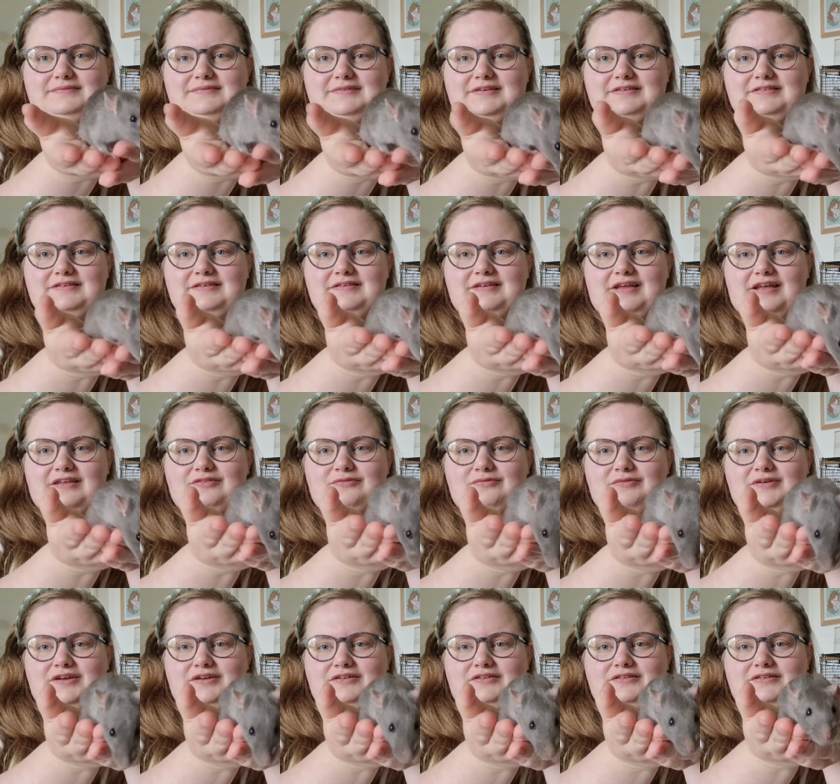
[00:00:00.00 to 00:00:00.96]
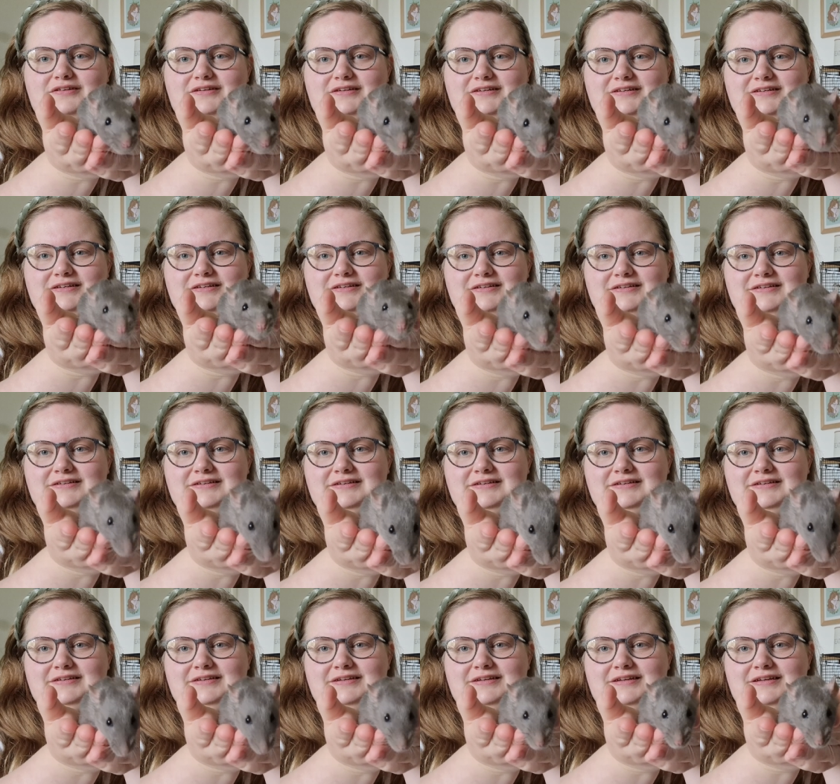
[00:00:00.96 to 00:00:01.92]
This is Asriel.
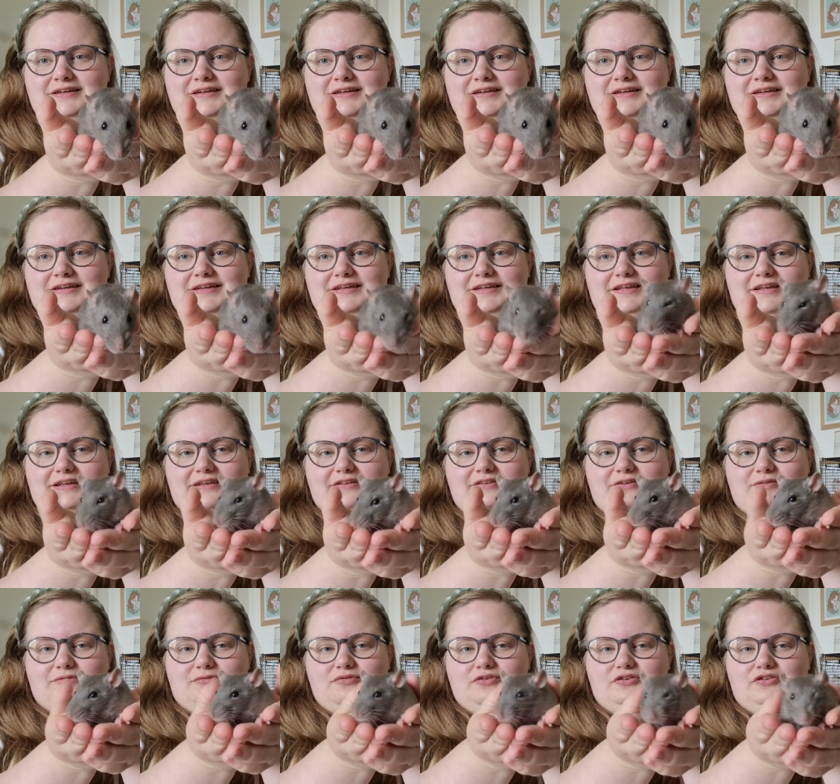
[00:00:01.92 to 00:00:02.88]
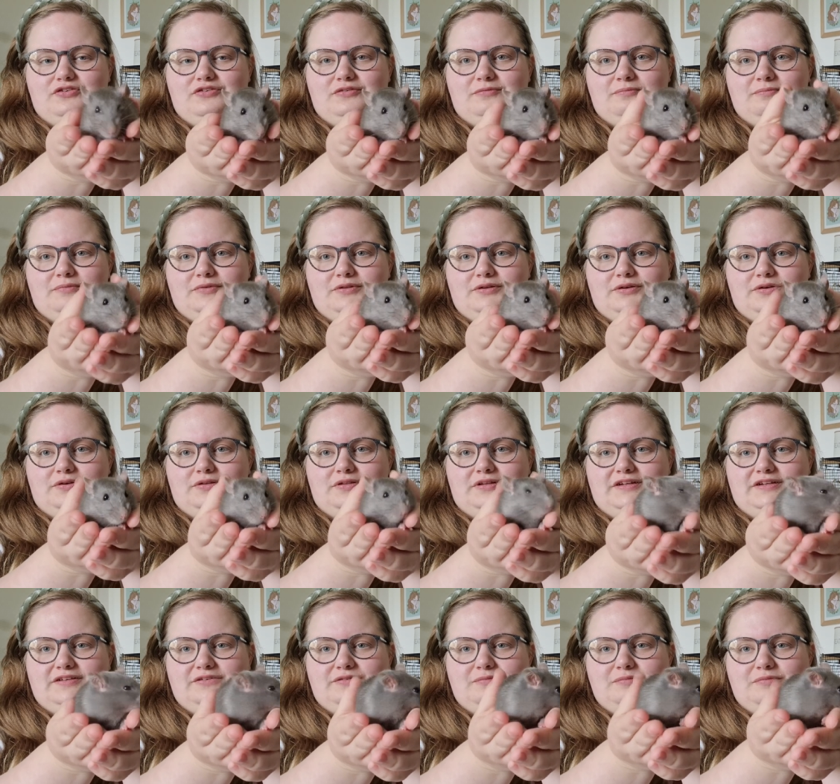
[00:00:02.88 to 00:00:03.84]
He is a Russian blue
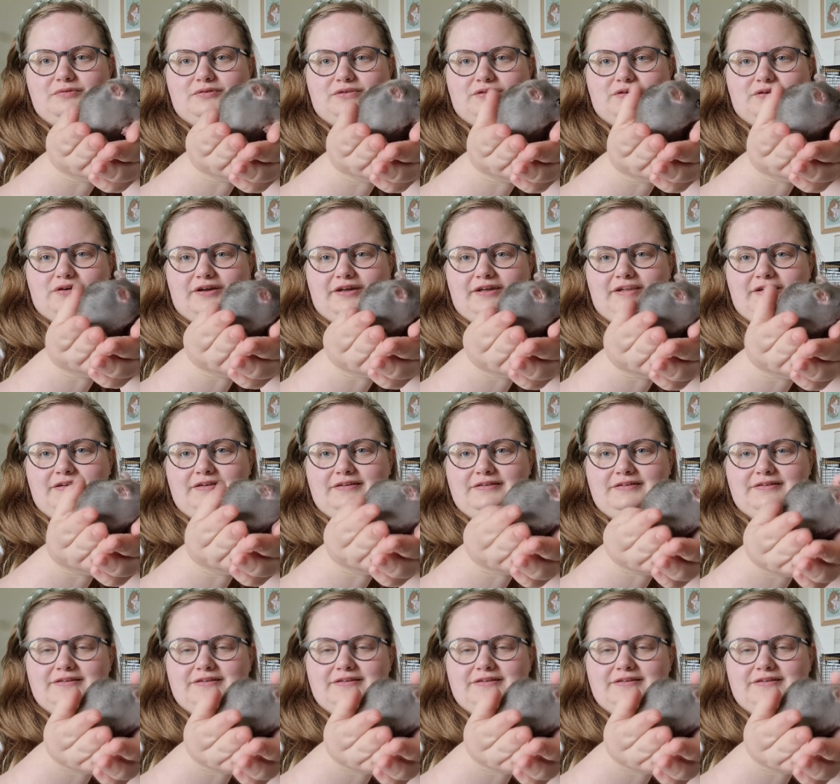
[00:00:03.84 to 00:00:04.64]
little boy.